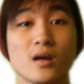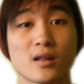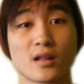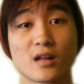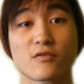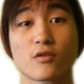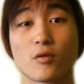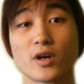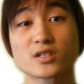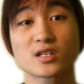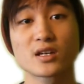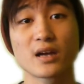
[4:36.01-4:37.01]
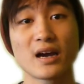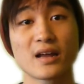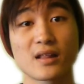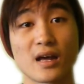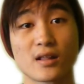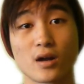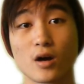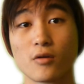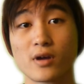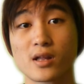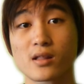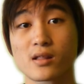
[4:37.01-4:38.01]
Thanks for watching, guys. As
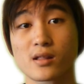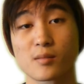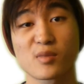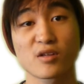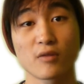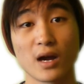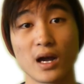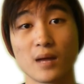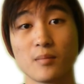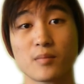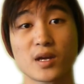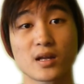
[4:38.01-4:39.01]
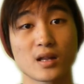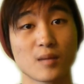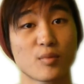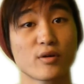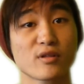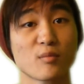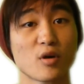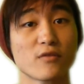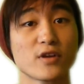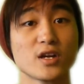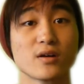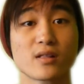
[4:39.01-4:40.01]
always, subscribe because I post more
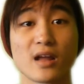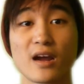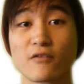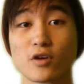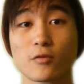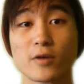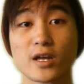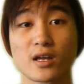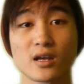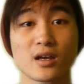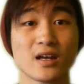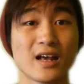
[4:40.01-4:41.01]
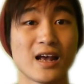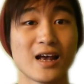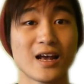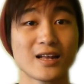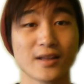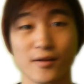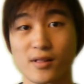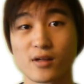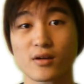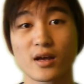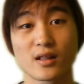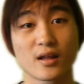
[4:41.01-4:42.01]
videos every week, and see
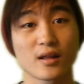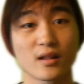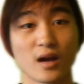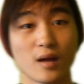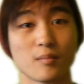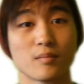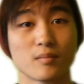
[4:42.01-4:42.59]
you guys next time.